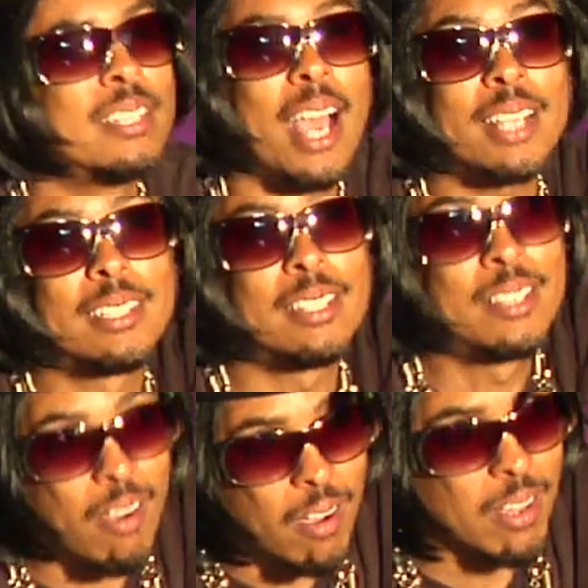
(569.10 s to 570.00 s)
that's the
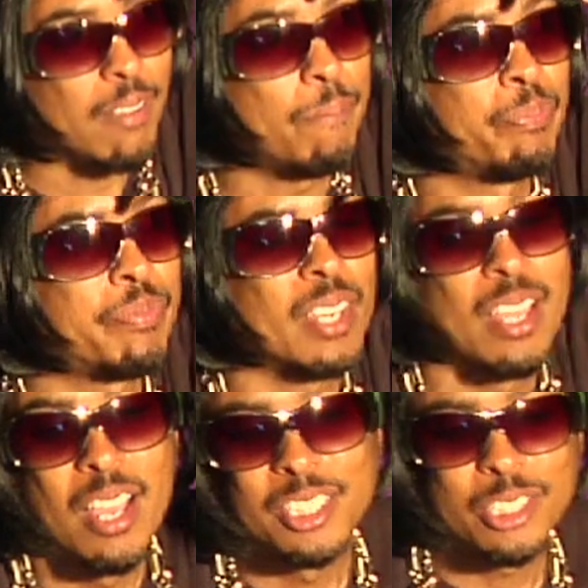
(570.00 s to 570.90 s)
dunk.
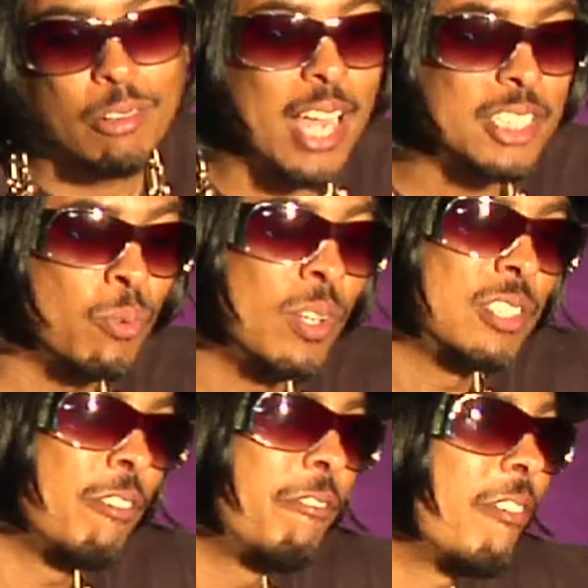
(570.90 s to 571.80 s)
Scratching
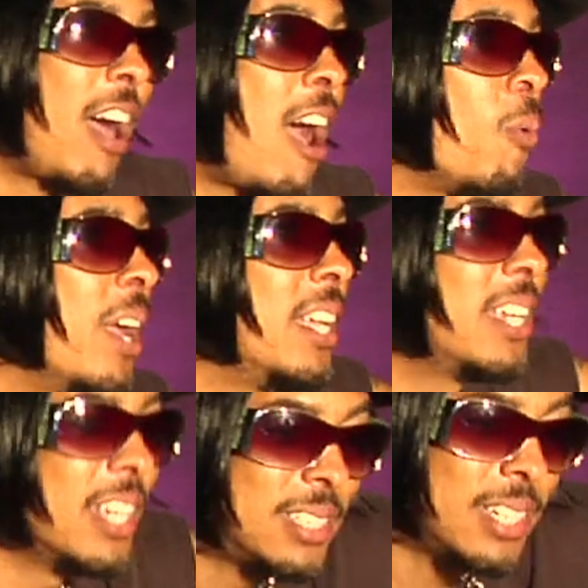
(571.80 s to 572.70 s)
was a fly way to
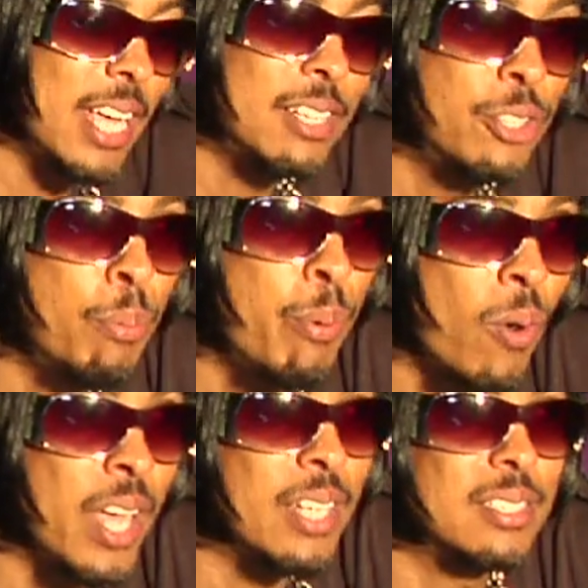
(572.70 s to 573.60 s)
get to that 2
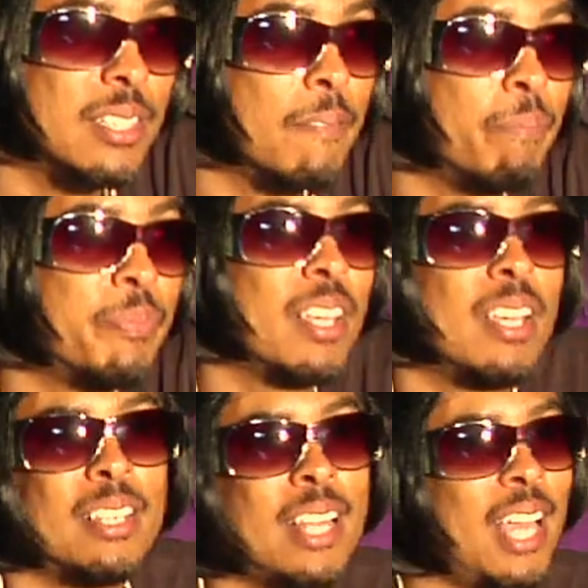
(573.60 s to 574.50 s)
points.
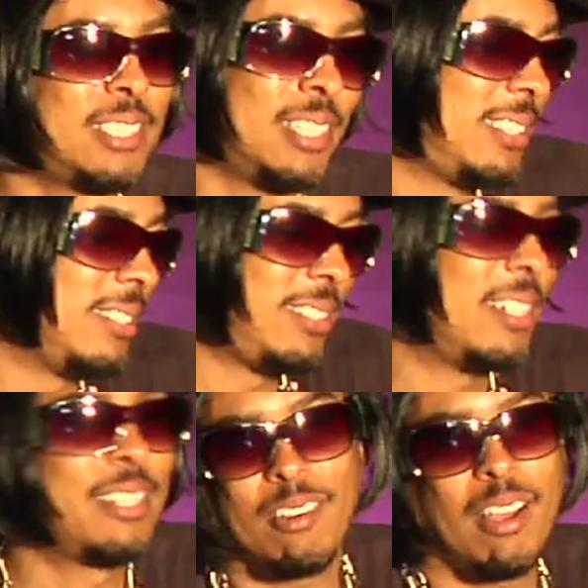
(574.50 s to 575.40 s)
Not just to
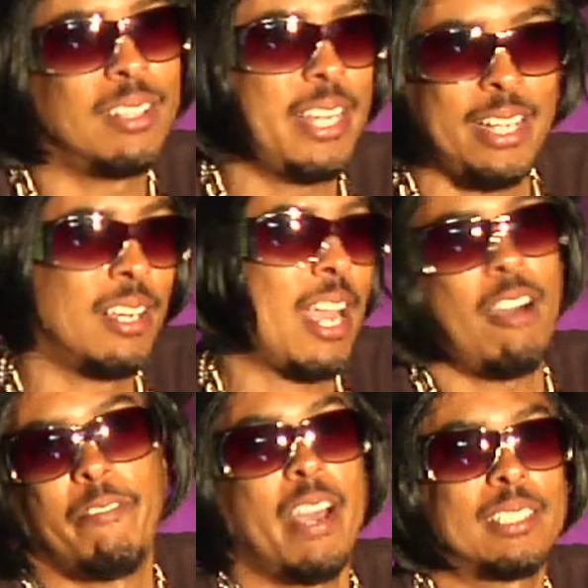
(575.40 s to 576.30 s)
sit there all day, look how
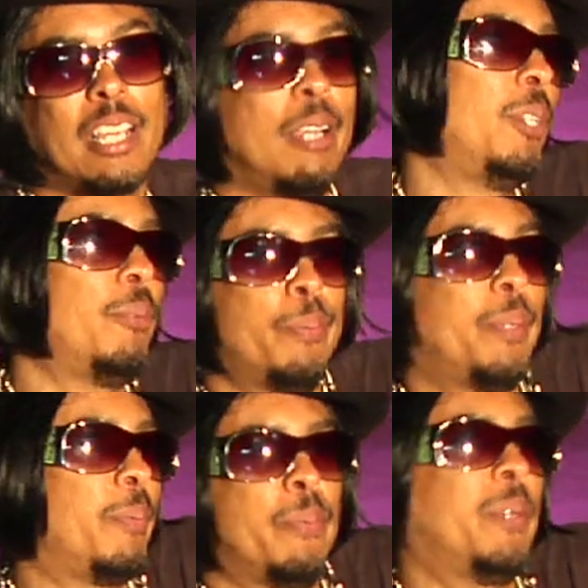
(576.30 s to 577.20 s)
fast I am.
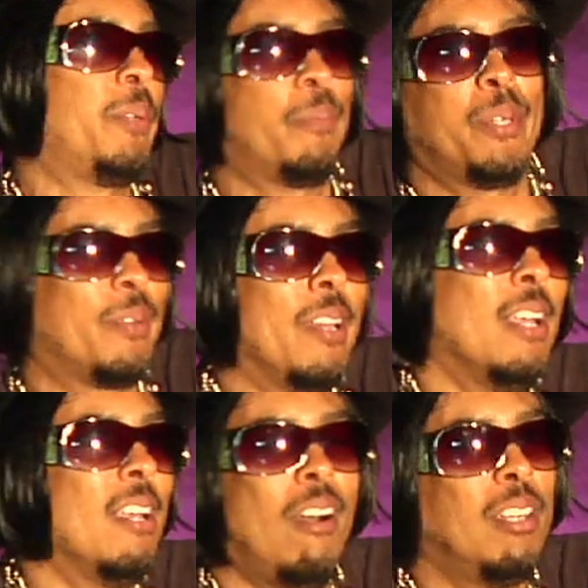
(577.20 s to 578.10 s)

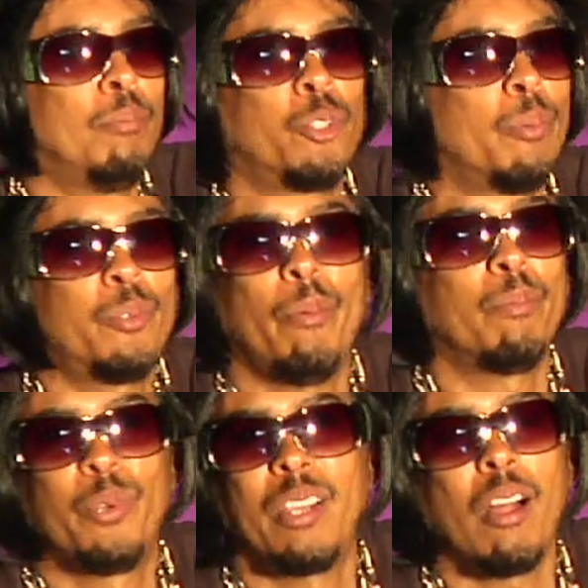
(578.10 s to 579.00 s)
All them
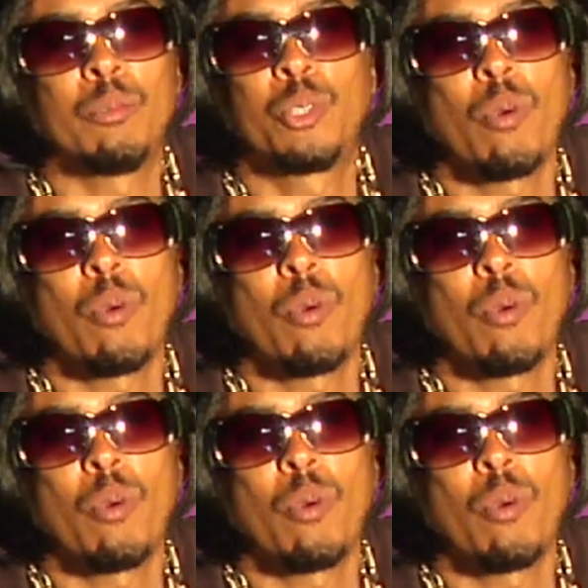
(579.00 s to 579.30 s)
chirp, we call them